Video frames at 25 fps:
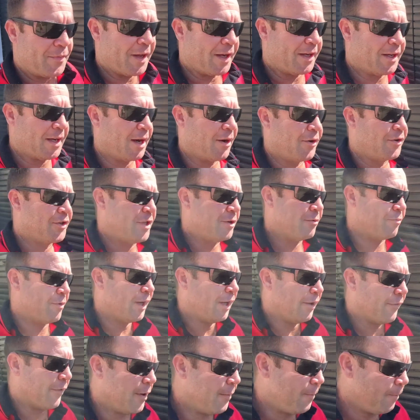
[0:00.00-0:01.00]
their currency
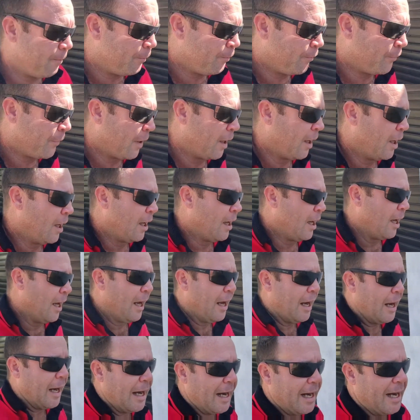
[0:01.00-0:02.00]
relevant,
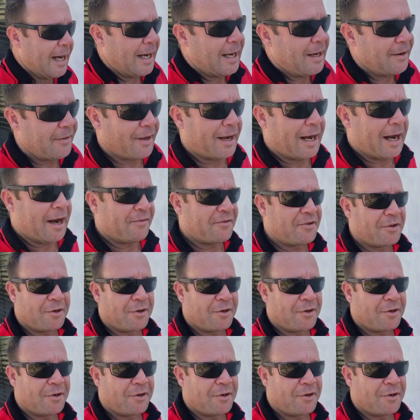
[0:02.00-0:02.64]
and they have